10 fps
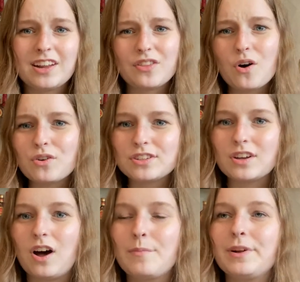not the whole
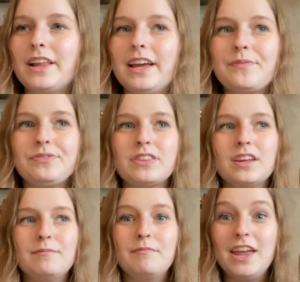song, but like
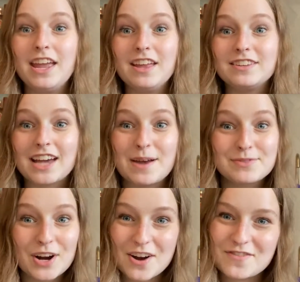in
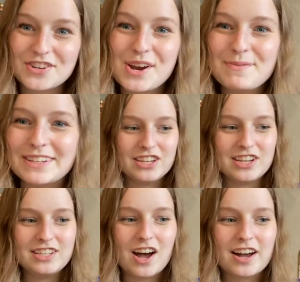Times Are Hard for Dreamers,
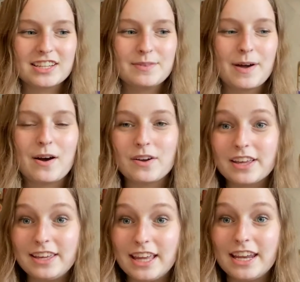she talks
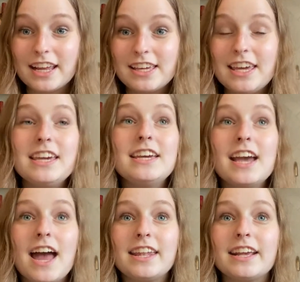about getting a
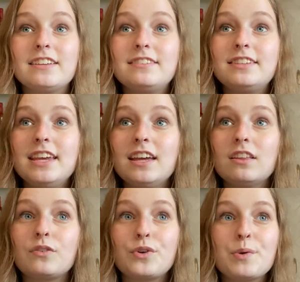key and like seeing
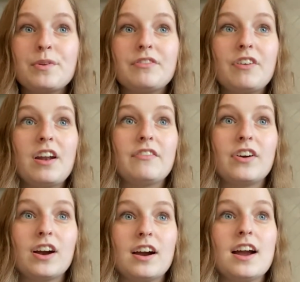the room in front of
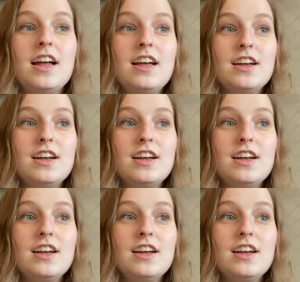her.